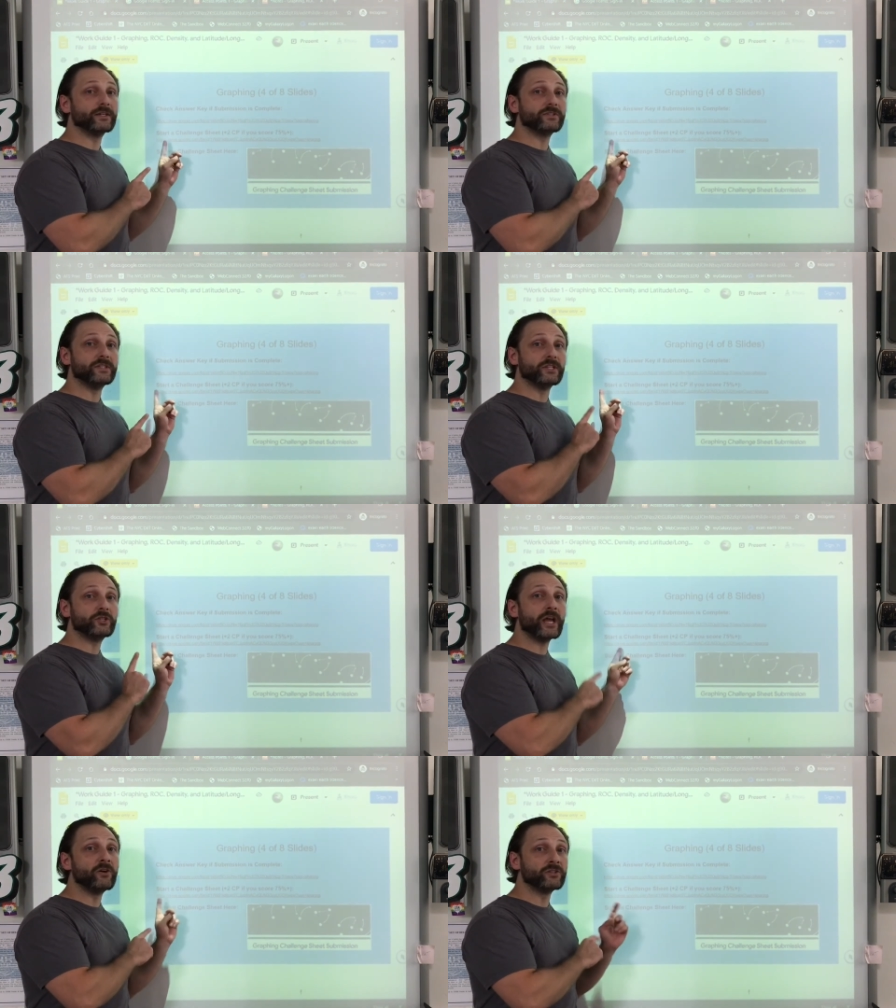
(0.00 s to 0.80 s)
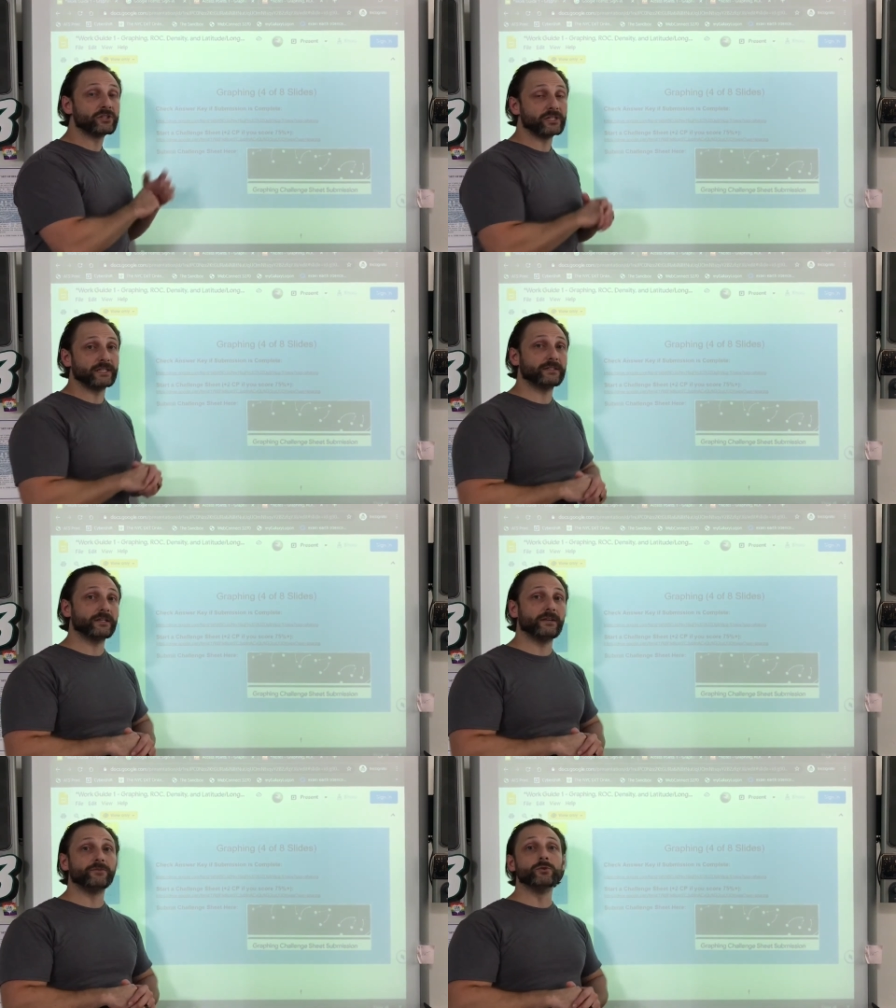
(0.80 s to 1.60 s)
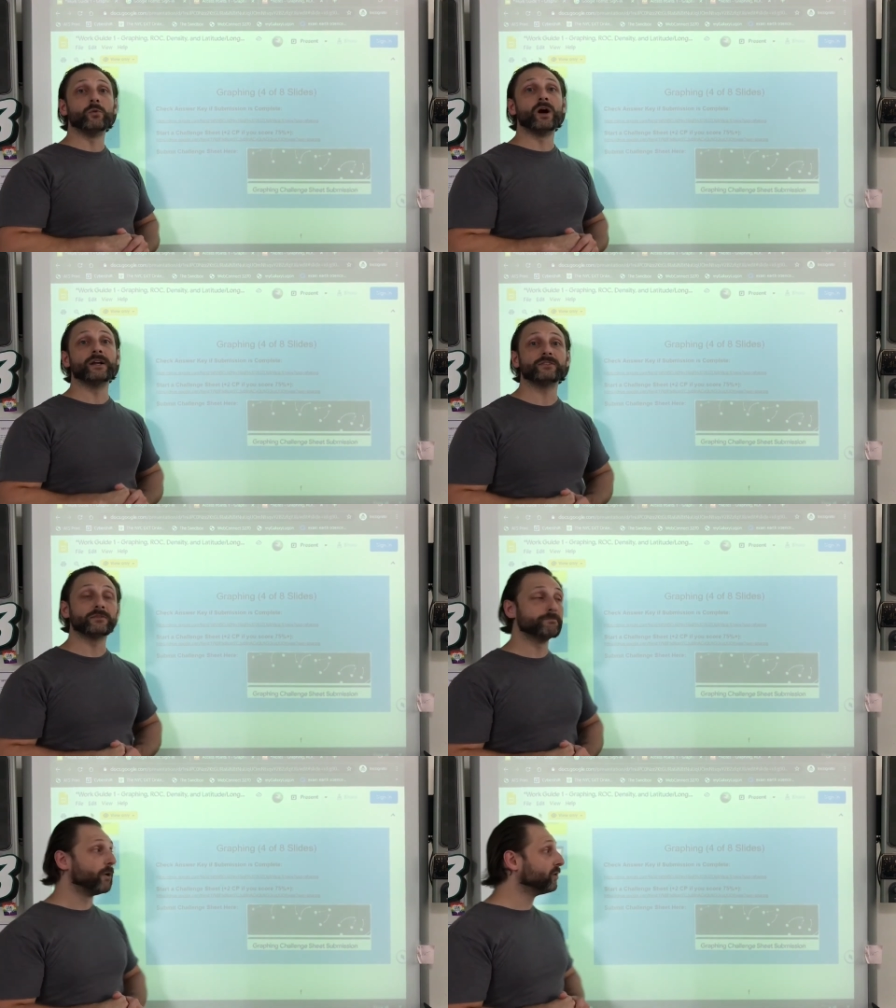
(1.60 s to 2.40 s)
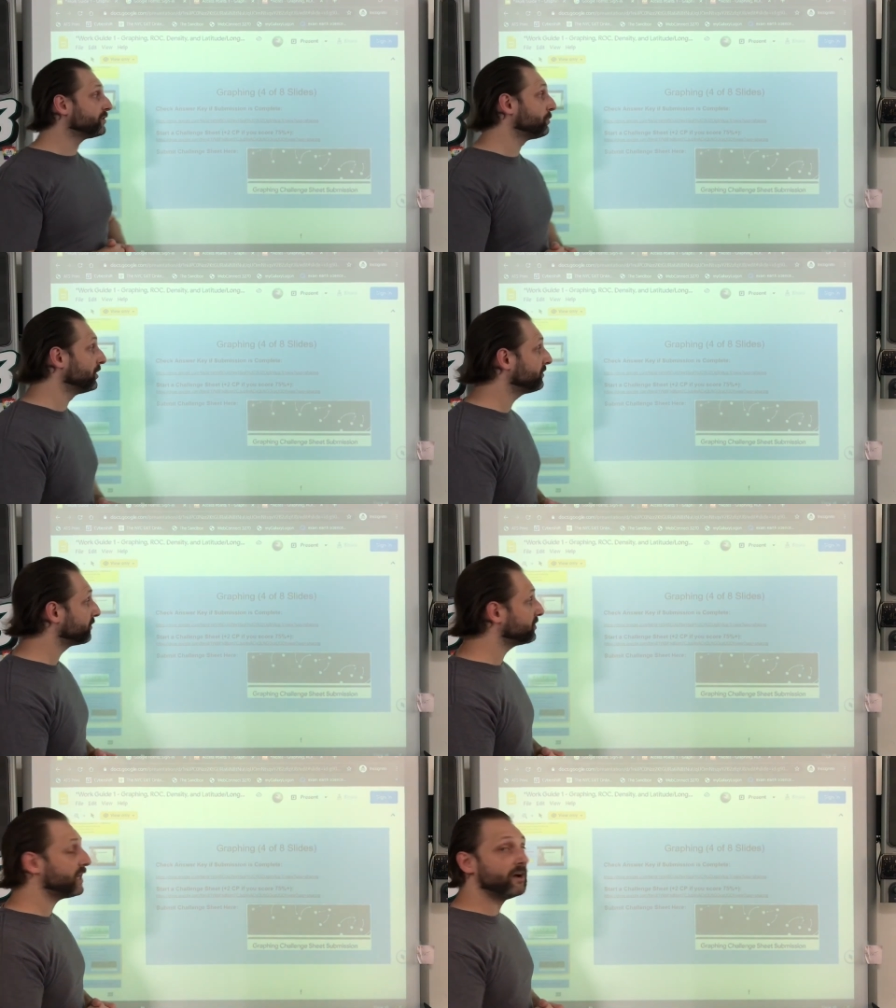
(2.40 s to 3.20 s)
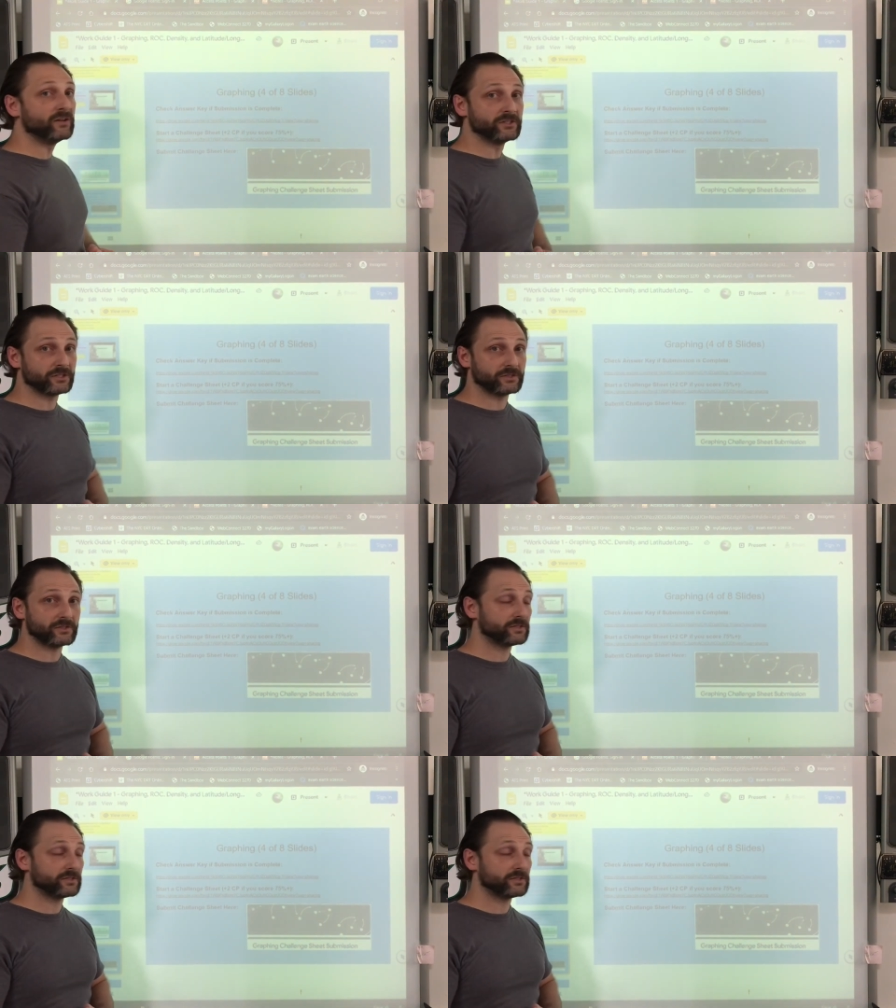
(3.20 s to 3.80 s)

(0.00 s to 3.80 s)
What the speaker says: the challenge sheet, if you want some bonus points for challenges,